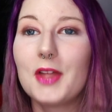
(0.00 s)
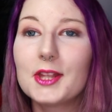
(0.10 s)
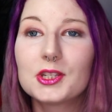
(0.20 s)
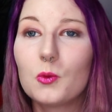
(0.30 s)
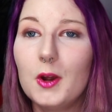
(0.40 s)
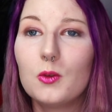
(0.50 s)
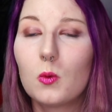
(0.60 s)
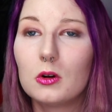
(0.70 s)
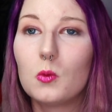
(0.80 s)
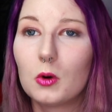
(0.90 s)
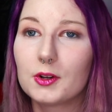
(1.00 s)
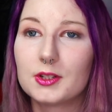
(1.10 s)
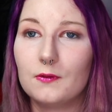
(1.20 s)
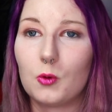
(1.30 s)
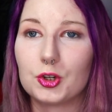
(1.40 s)
That's the way the world
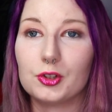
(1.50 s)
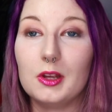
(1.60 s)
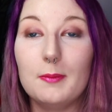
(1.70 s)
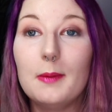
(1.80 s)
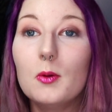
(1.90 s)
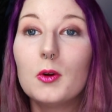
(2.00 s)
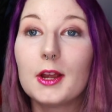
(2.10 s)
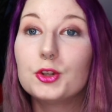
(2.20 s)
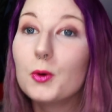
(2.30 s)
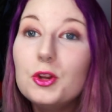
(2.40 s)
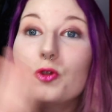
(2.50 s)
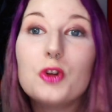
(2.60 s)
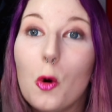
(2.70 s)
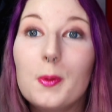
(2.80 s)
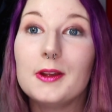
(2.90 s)
works, unfortunately. Maybe we'll get to a
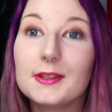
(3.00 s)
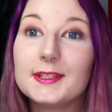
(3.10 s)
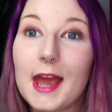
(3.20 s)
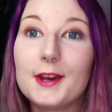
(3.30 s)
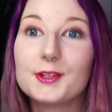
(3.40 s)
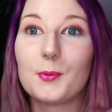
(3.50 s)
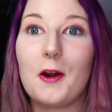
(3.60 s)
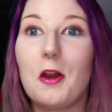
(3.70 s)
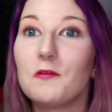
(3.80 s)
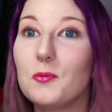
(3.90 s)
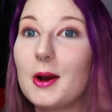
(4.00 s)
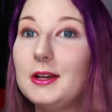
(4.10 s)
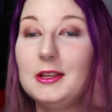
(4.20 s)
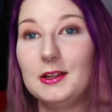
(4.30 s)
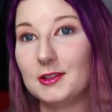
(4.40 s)
utopian status where
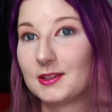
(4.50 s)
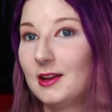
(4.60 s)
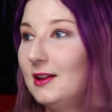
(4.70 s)
everybody is